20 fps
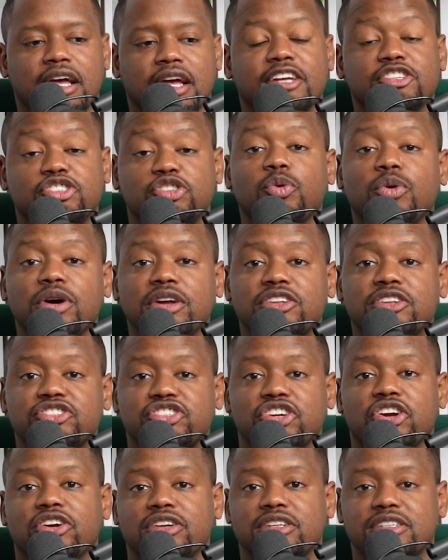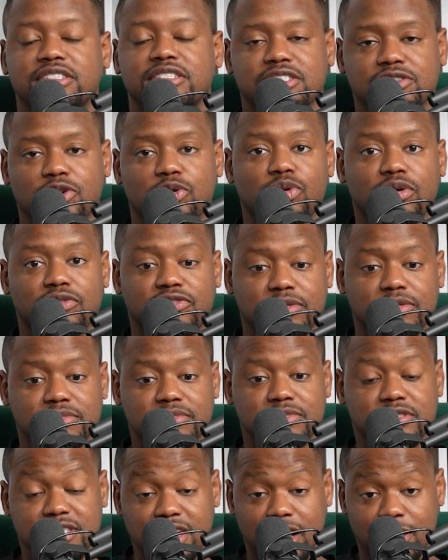enjoying the journey, going from
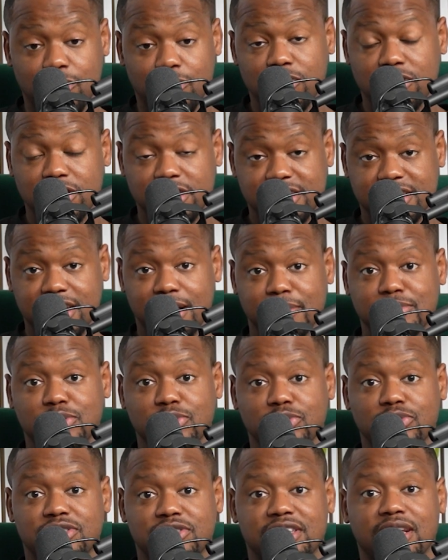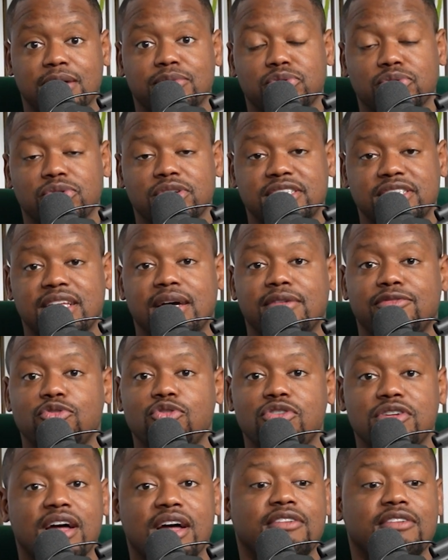step 1 to step 2 to step 3 to step 4,